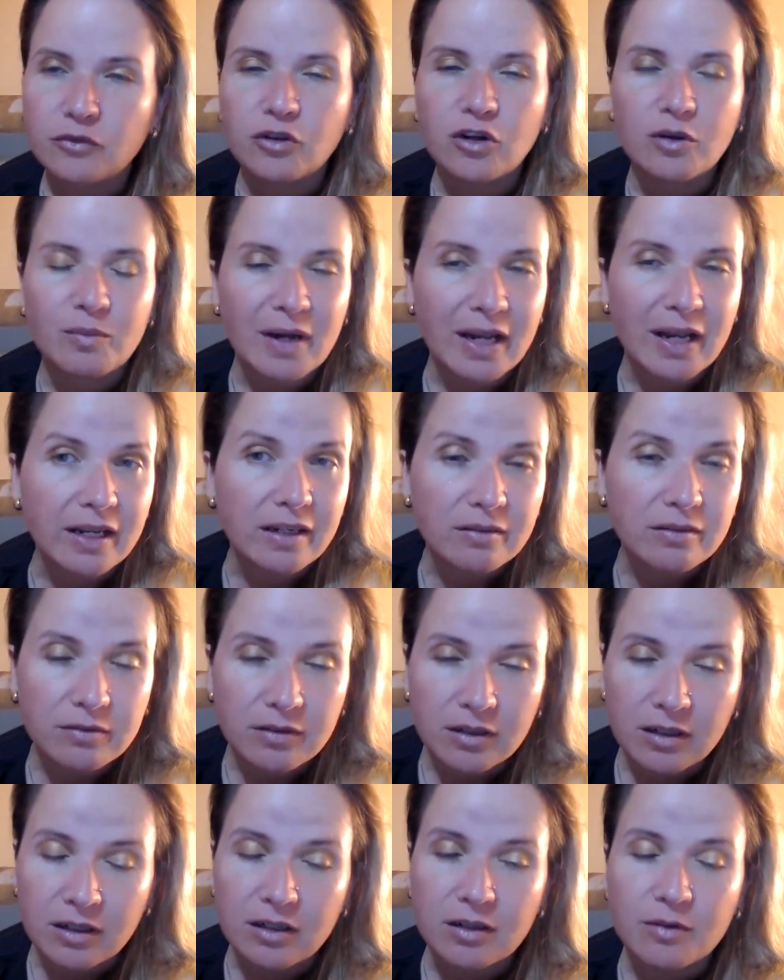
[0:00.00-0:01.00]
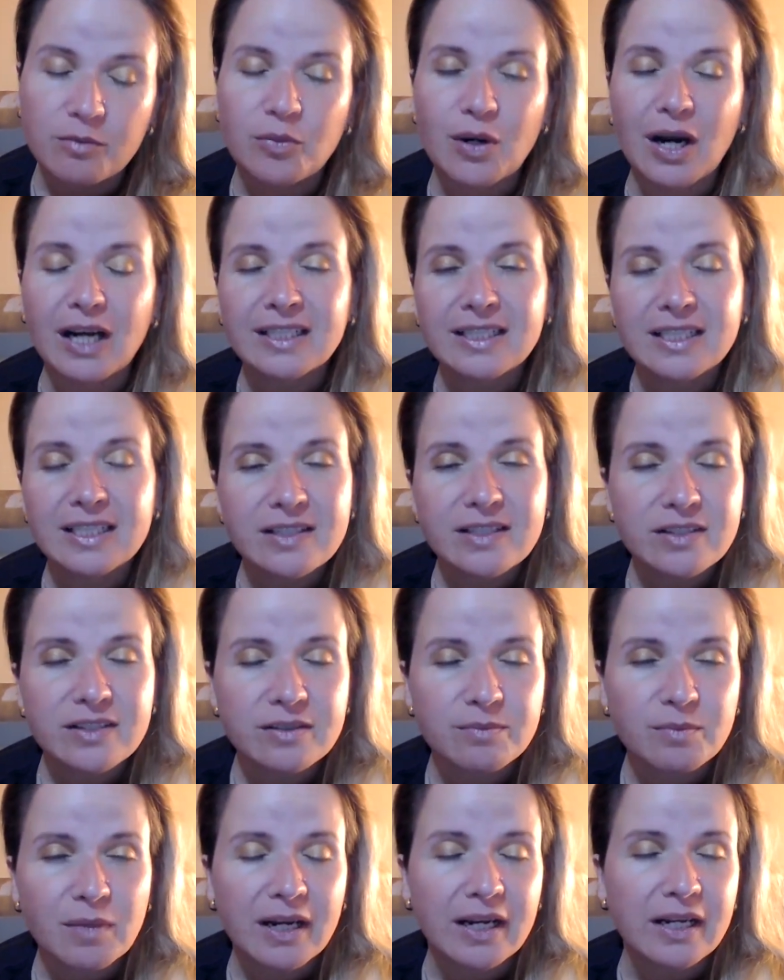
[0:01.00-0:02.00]
for my
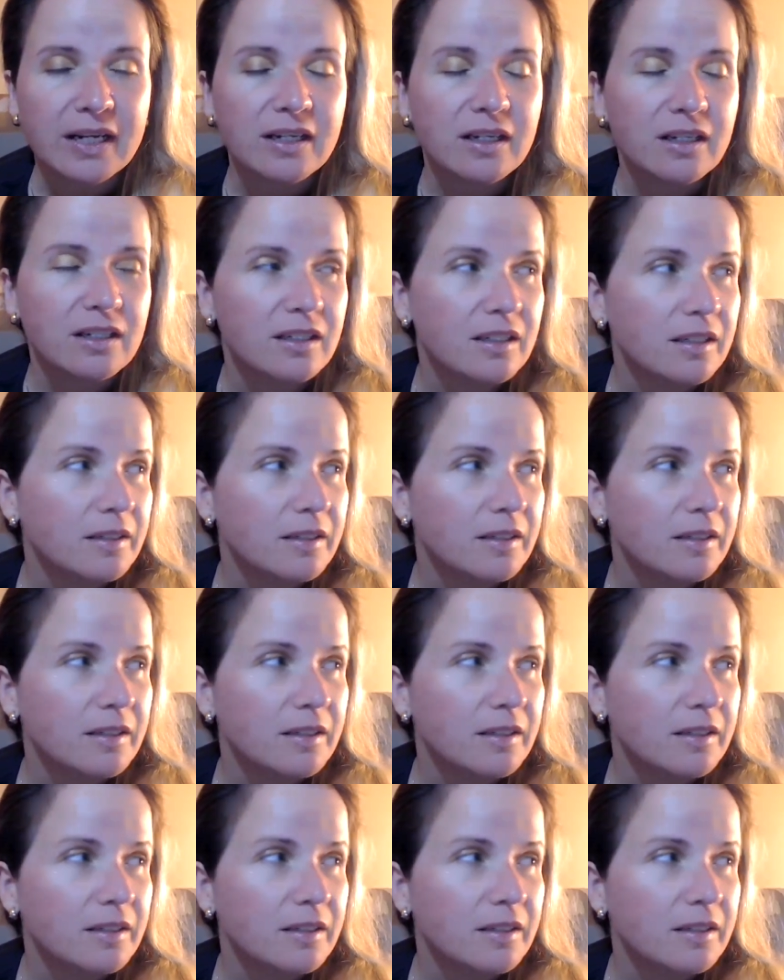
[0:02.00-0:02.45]
practice, my